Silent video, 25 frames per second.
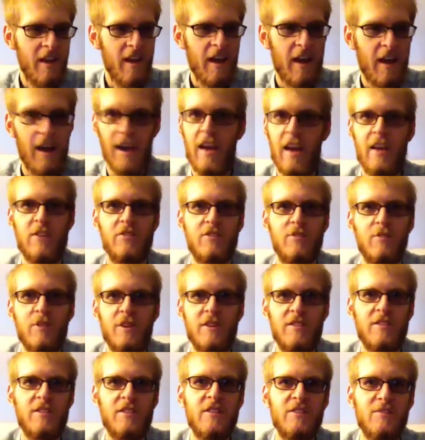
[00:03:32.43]
I actually
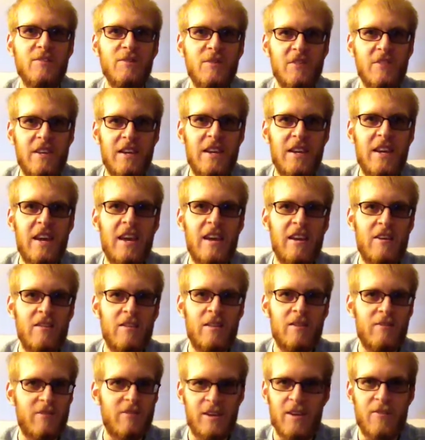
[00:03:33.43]
want to see this movie again
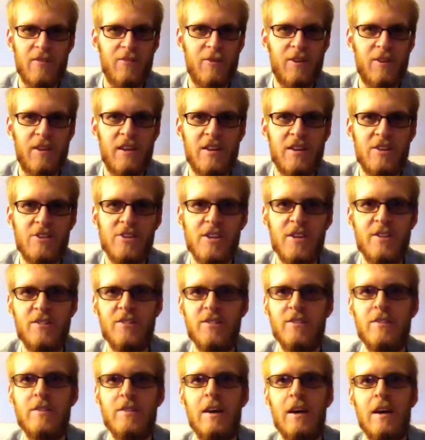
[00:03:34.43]
if I ever get a chance
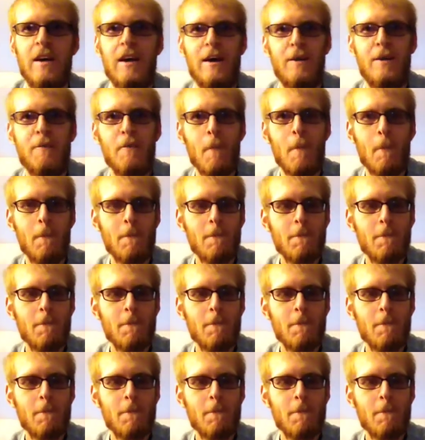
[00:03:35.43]
to.